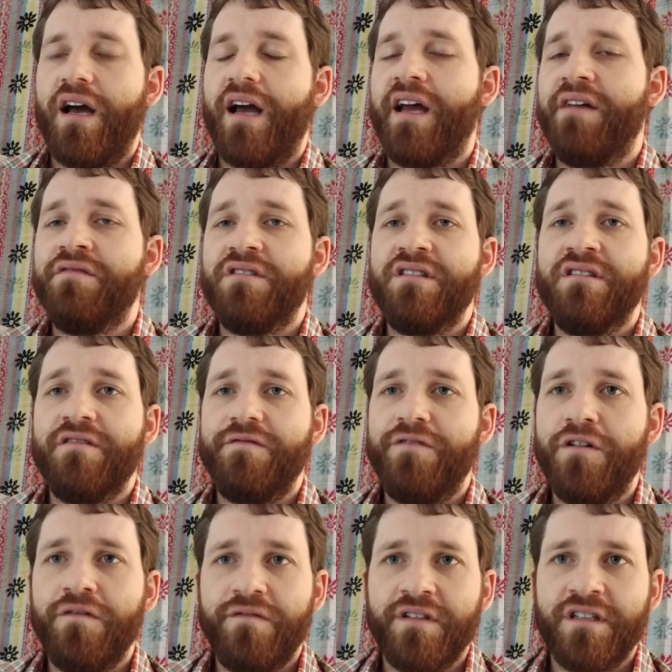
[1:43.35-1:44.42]
I haven't seen the
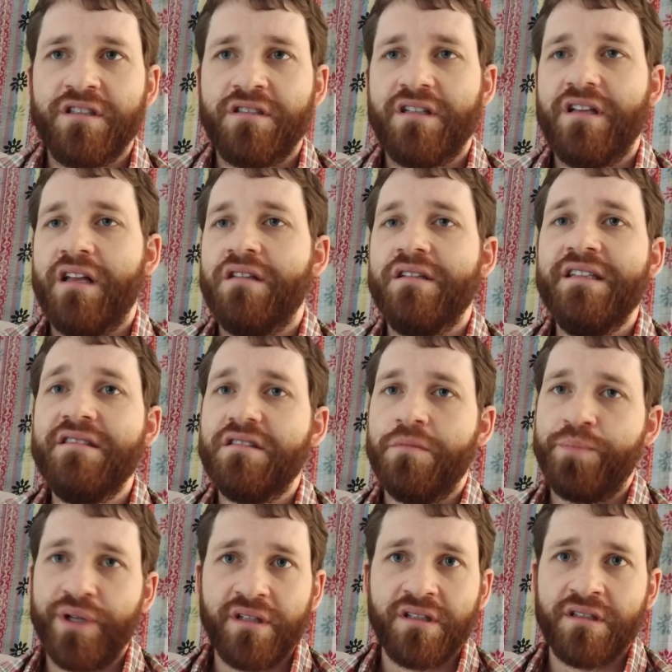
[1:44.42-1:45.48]
full figures, at least
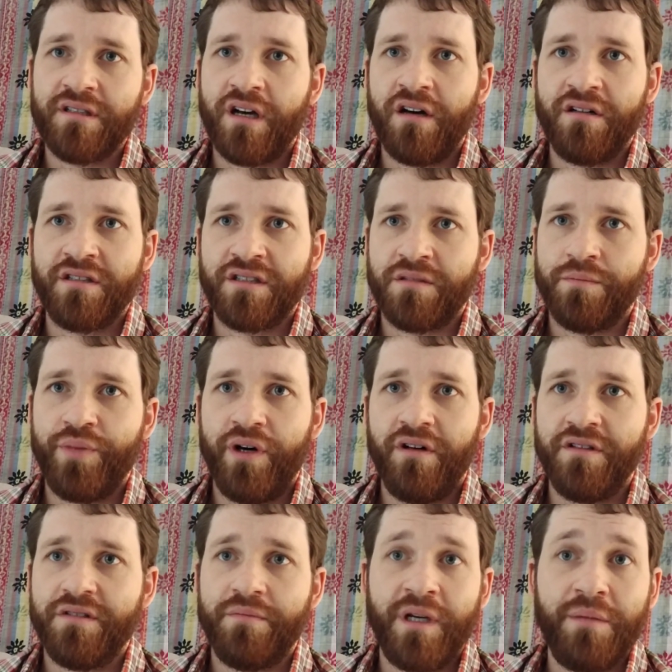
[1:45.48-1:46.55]
$1 billion in
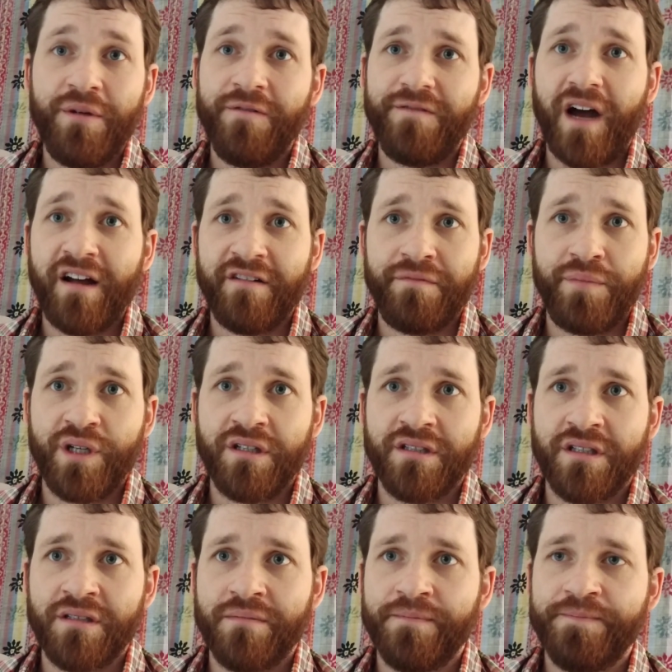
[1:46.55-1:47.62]
Pulse, maybe 5
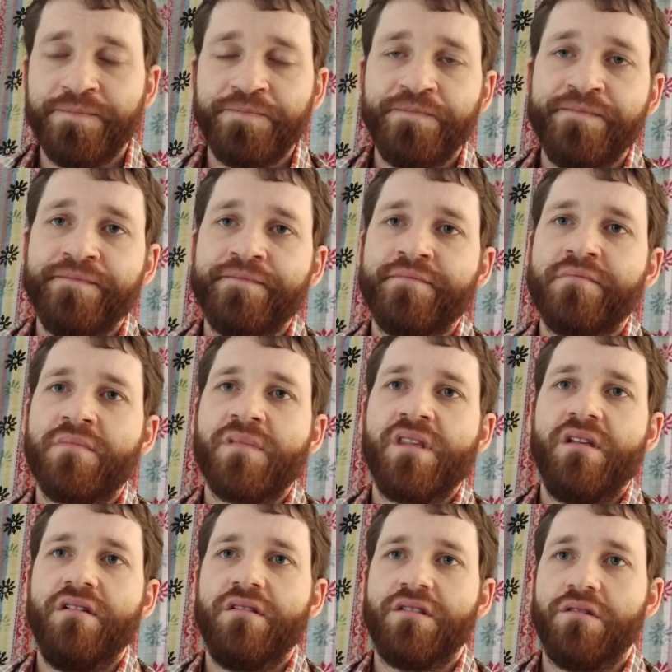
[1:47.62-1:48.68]
billion.
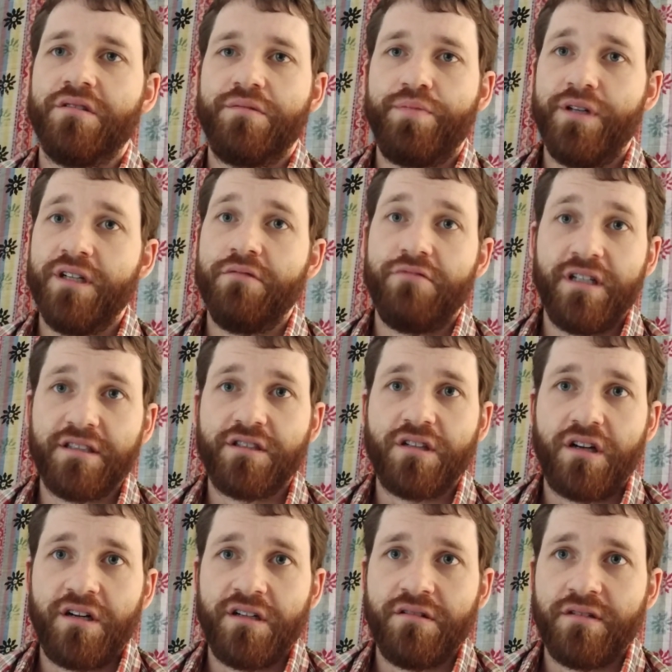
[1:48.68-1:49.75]
So he's pretty rich
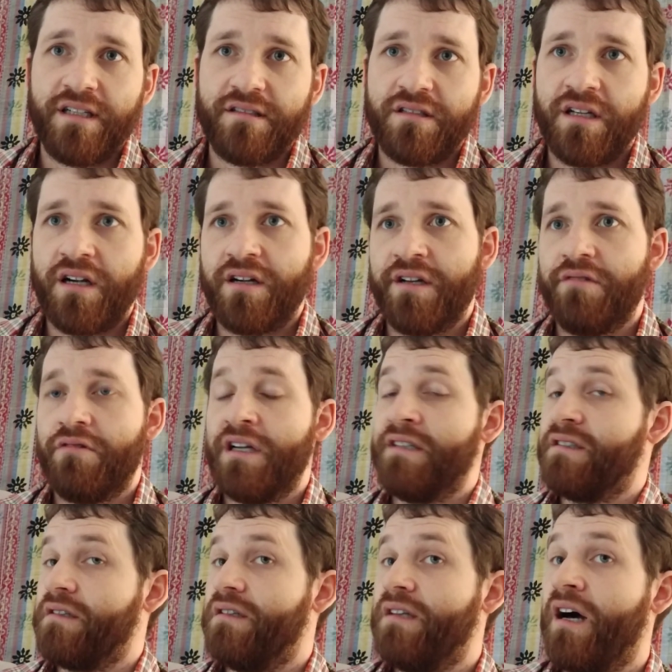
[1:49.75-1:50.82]
already right there. He
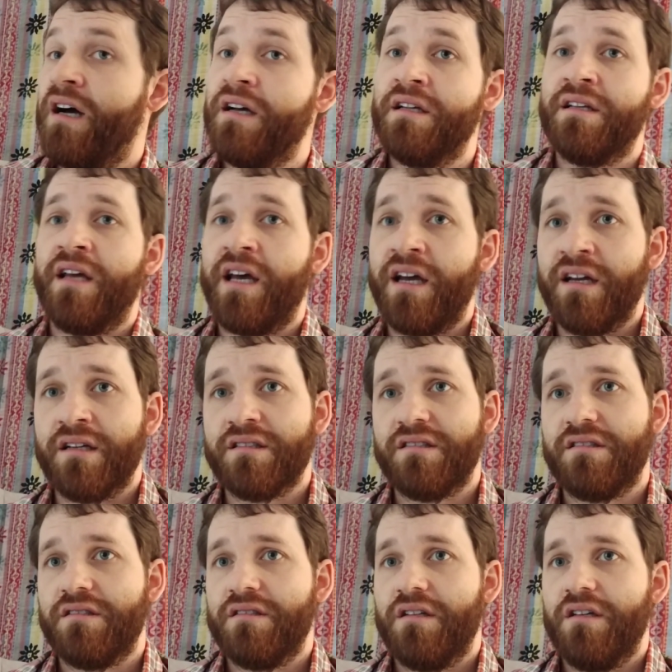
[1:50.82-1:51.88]
raised a lot in
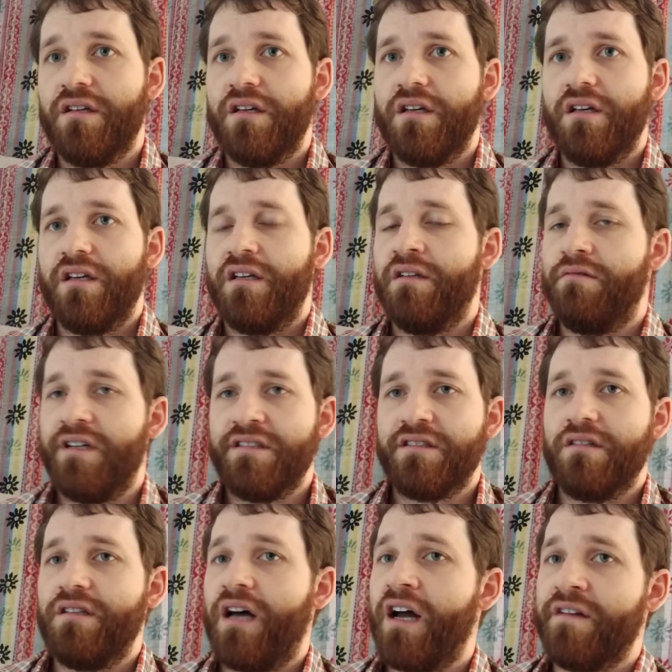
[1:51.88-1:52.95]
Hex. He raised
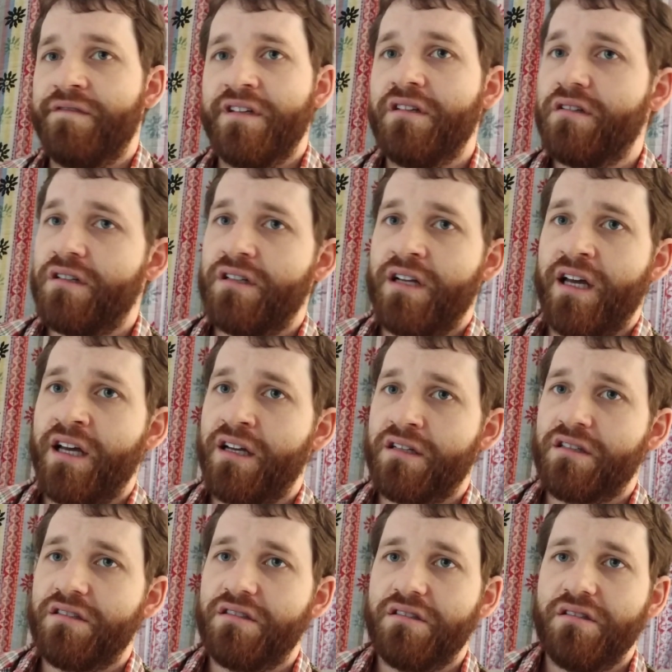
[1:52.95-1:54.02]
a lot of Ether in
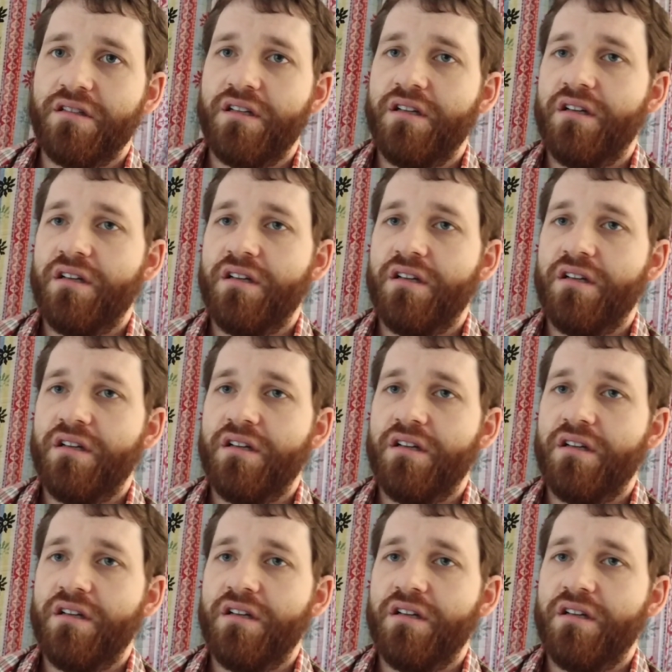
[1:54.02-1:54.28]
Hex.